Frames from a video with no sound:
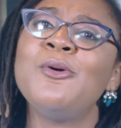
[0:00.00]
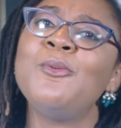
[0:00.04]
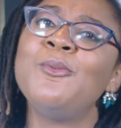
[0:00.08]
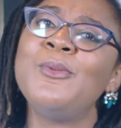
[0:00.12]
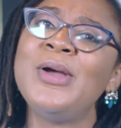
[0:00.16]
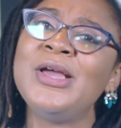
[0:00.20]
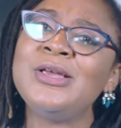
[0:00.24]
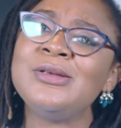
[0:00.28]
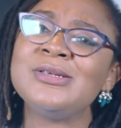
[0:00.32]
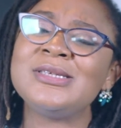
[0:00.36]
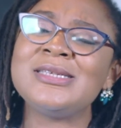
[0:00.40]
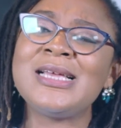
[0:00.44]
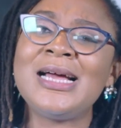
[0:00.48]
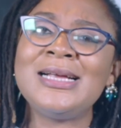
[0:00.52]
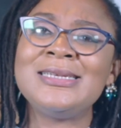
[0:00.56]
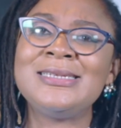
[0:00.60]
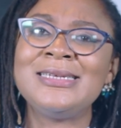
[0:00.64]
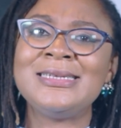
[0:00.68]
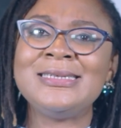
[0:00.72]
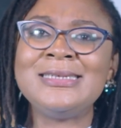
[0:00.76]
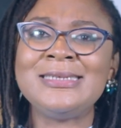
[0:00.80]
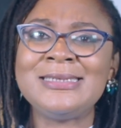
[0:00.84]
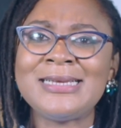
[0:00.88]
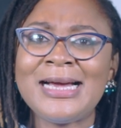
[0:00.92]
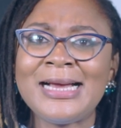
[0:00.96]
when you start
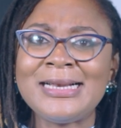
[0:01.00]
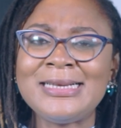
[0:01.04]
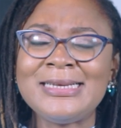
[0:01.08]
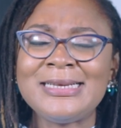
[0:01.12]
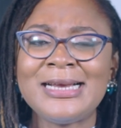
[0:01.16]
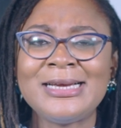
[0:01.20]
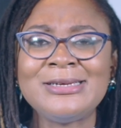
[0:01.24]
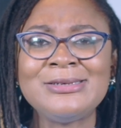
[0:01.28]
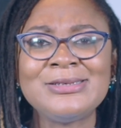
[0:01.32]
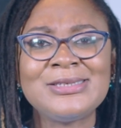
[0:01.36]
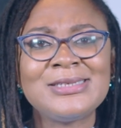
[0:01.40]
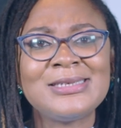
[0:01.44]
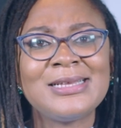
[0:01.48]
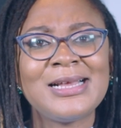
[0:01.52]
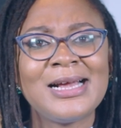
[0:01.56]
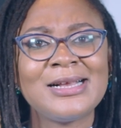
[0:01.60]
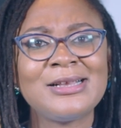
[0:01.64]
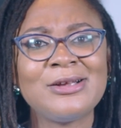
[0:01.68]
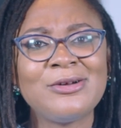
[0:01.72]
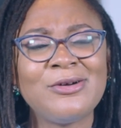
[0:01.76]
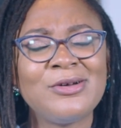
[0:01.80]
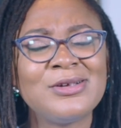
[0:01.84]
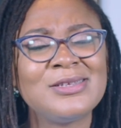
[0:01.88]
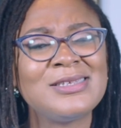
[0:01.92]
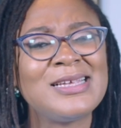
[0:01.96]
dilly-dallying and you see that
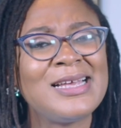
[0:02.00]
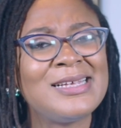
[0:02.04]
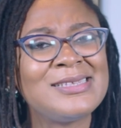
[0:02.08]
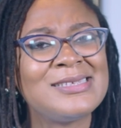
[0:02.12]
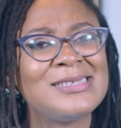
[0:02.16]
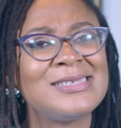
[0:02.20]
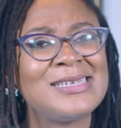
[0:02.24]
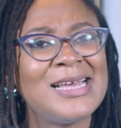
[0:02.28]
the content is